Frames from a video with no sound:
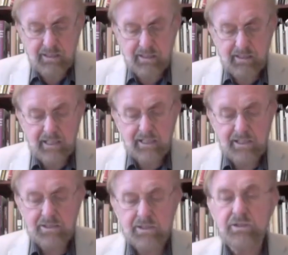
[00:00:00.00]
that
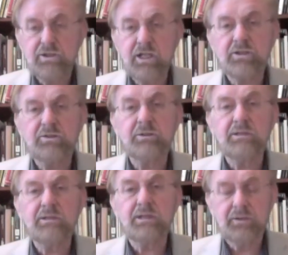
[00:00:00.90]
is, the judgment
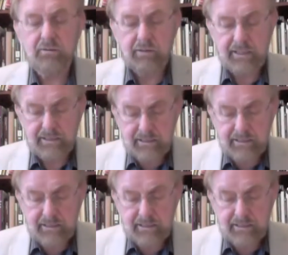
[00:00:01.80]
of the great